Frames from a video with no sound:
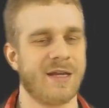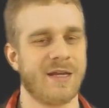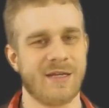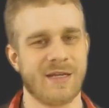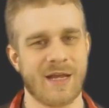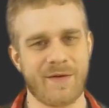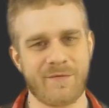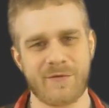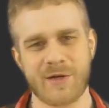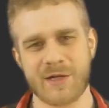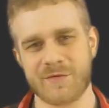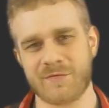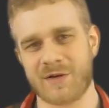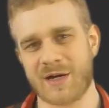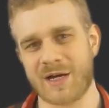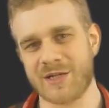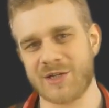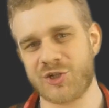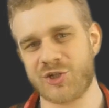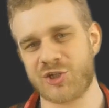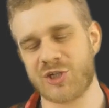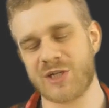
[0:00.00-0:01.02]
Another
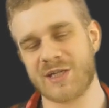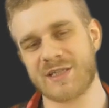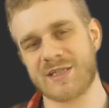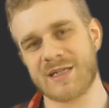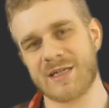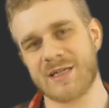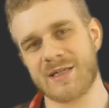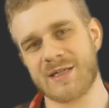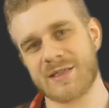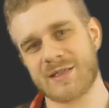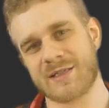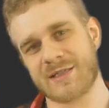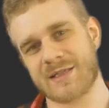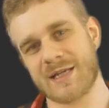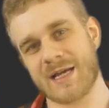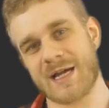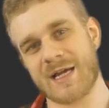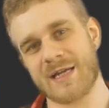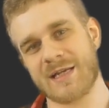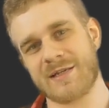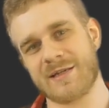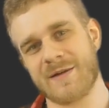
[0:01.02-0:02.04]
advantage is, is
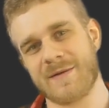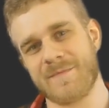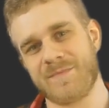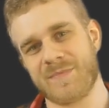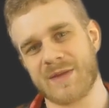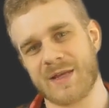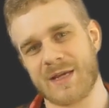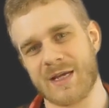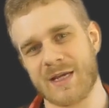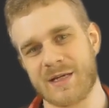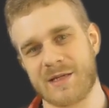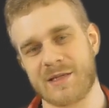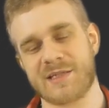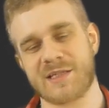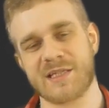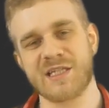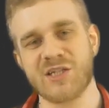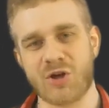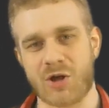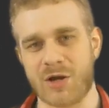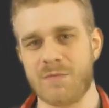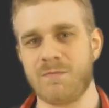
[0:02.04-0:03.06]
that it is
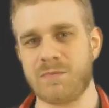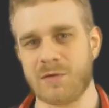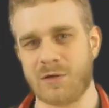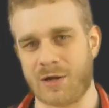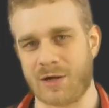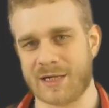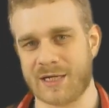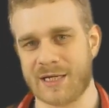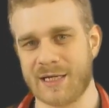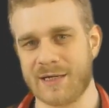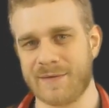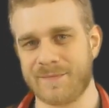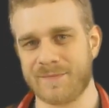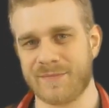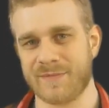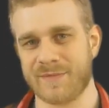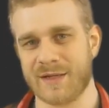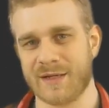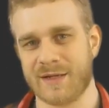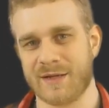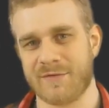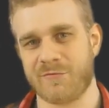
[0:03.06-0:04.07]
non-blocking,
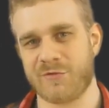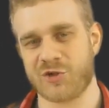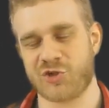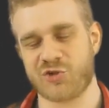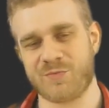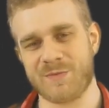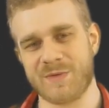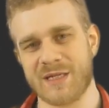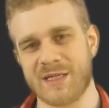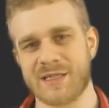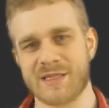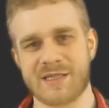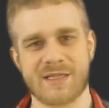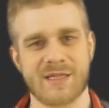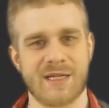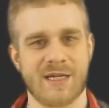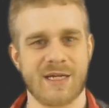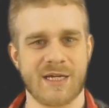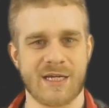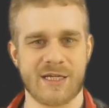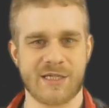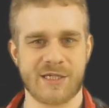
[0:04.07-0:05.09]
which means
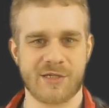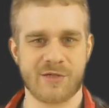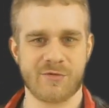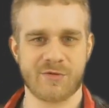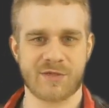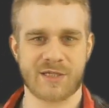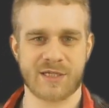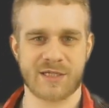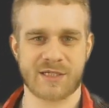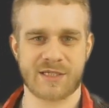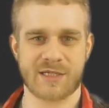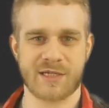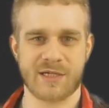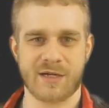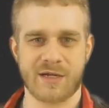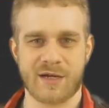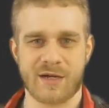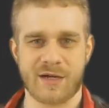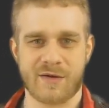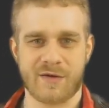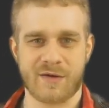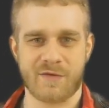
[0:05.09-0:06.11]
it uses
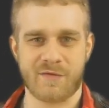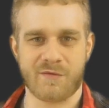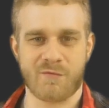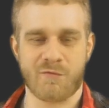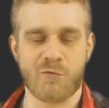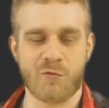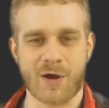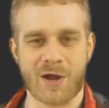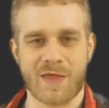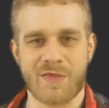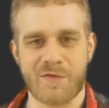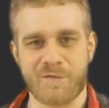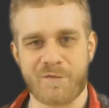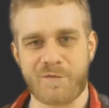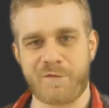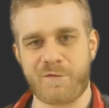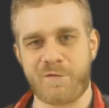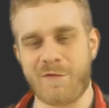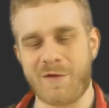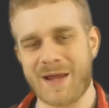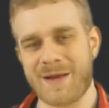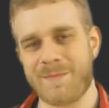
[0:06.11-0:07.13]
one
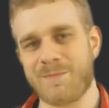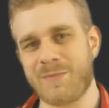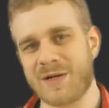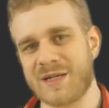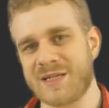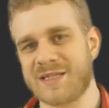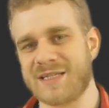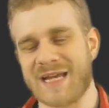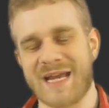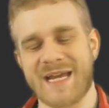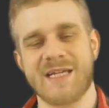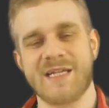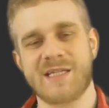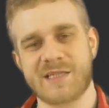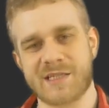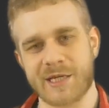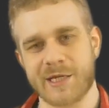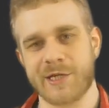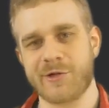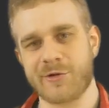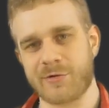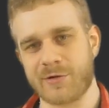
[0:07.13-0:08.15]
thread, but it's
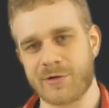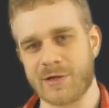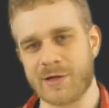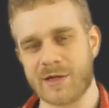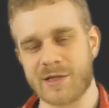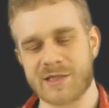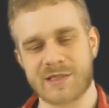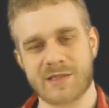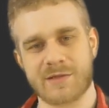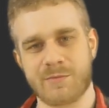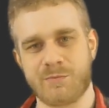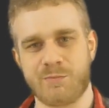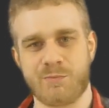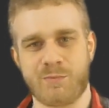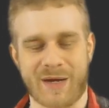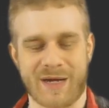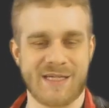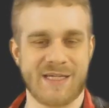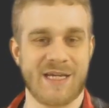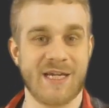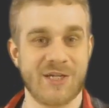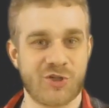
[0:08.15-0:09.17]
asynchronous
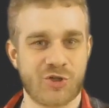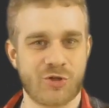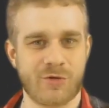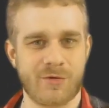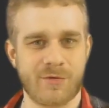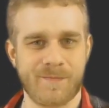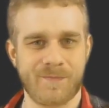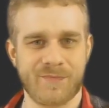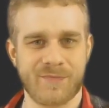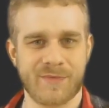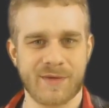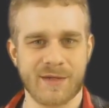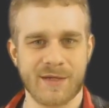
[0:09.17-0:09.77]
by nature.